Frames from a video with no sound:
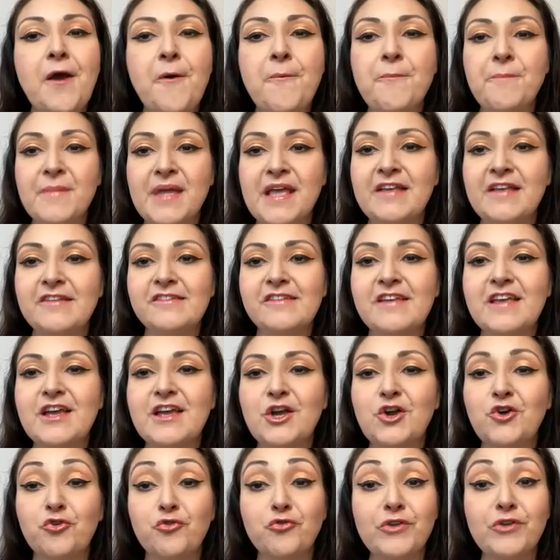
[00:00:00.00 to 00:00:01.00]
amazing
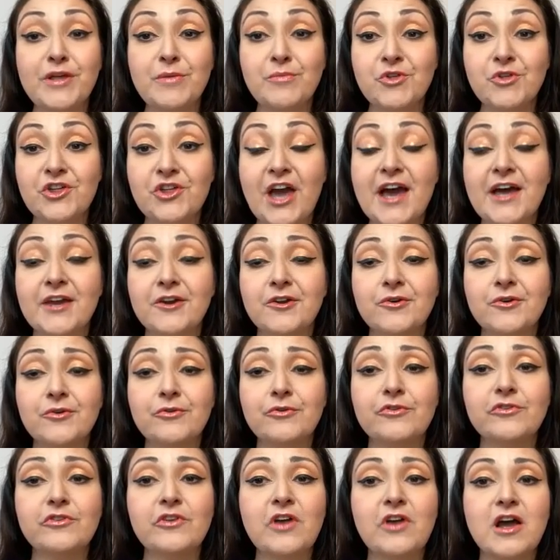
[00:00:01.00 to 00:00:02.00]
cream
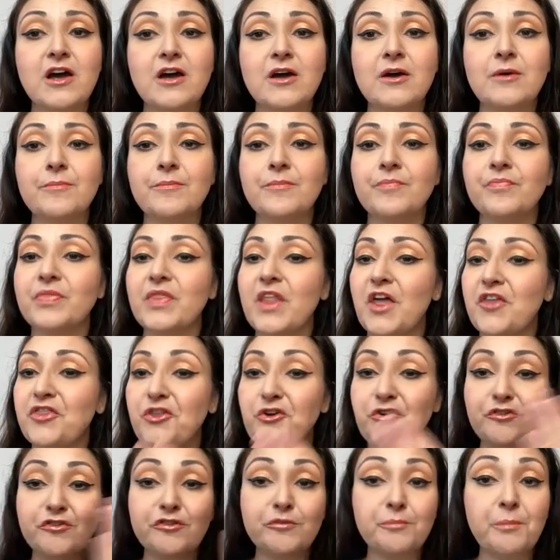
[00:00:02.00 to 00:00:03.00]
shadows.
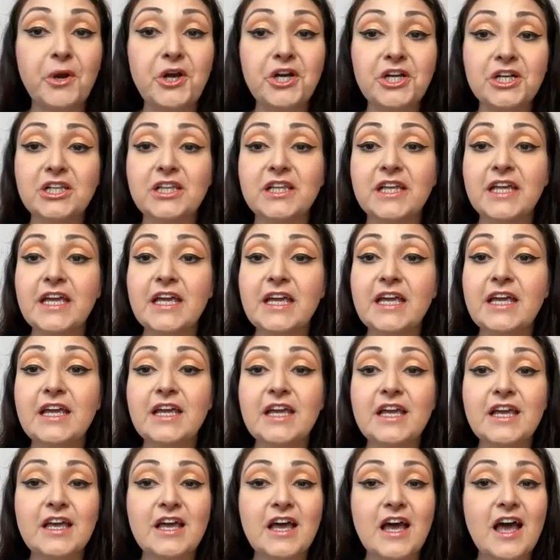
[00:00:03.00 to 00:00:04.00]
They're
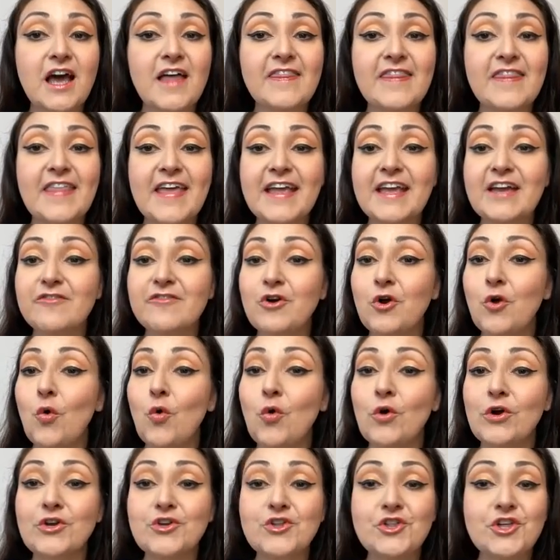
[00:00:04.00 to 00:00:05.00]
sparkly. They give a
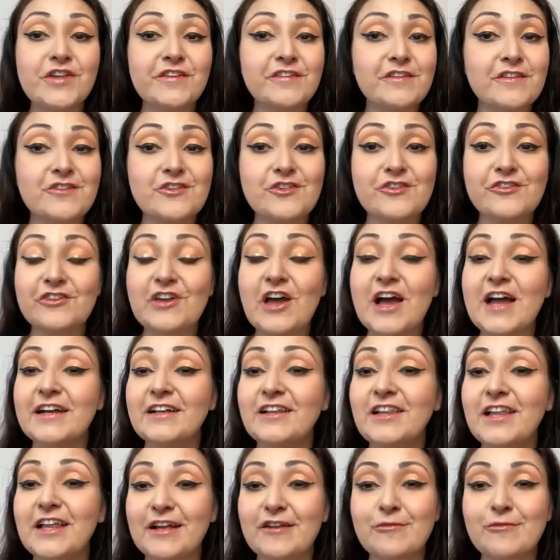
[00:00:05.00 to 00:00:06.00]
gorgeous, it's just kind
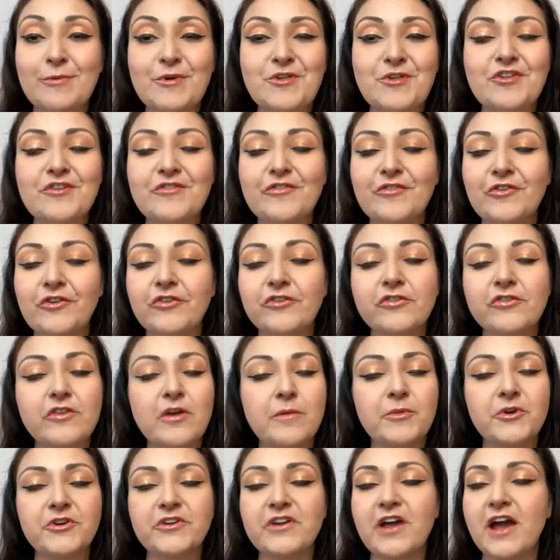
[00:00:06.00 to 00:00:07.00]
of like, especially for
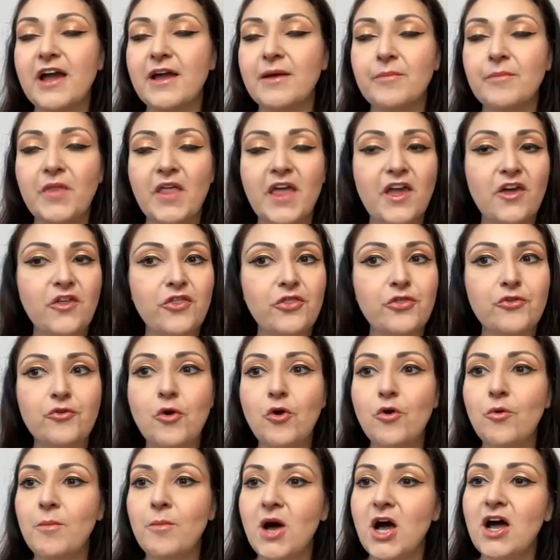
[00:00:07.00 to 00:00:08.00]
summertime, like
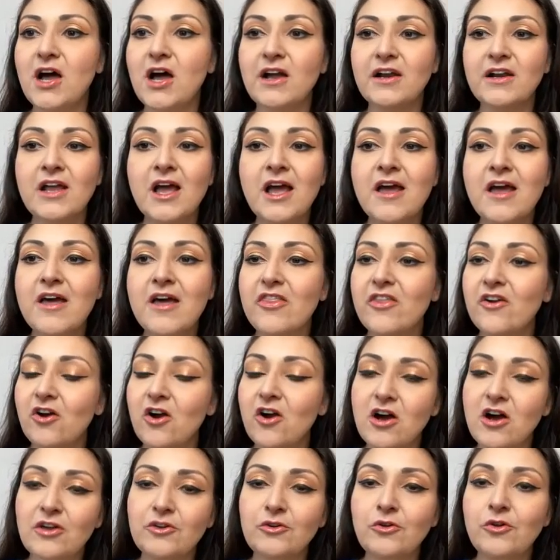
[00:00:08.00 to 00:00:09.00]
throw them on.
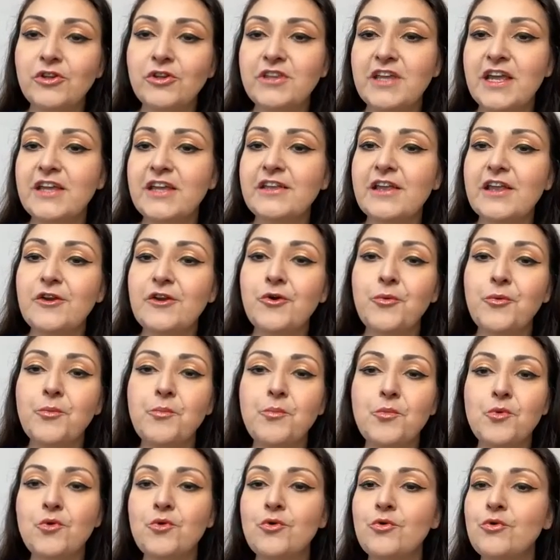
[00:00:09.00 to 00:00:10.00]
They're on all day. They don't
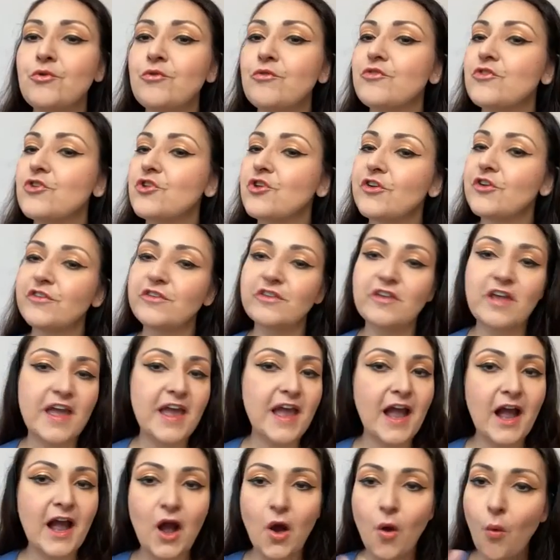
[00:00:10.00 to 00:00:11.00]
move, just
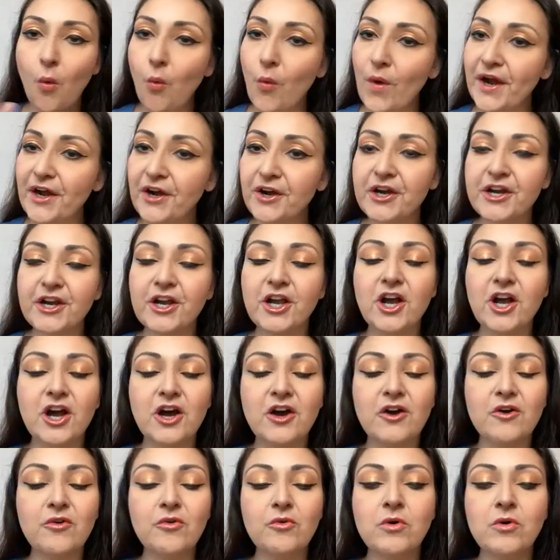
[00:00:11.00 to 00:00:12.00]
like wear and
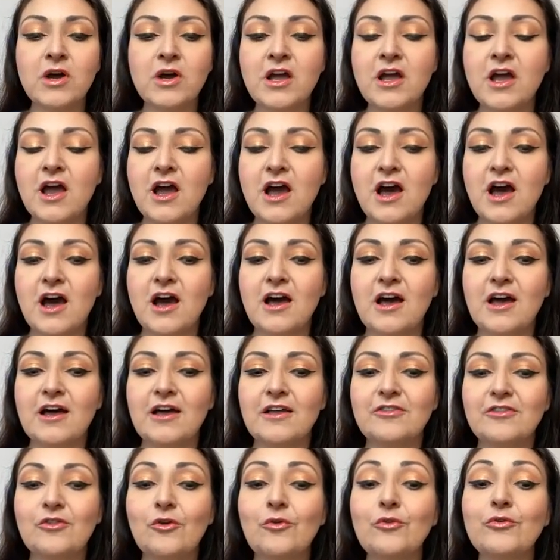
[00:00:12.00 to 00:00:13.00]
go.
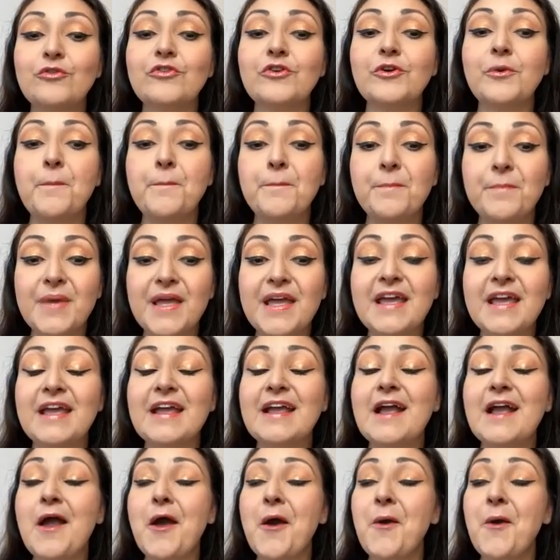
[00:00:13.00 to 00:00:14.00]
Those are big